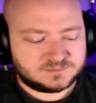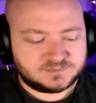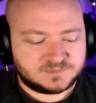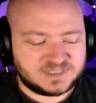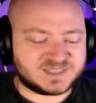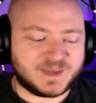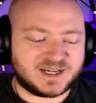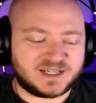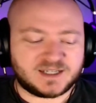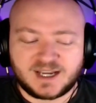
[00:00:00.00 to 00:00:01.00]
It's
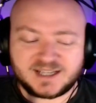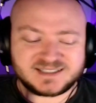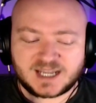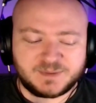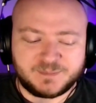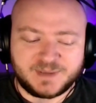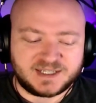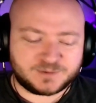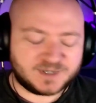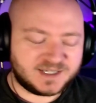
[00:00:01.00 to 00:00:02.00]
Benny. It's got to be
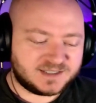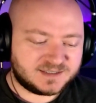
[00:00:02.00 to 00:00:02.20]
Benny, right?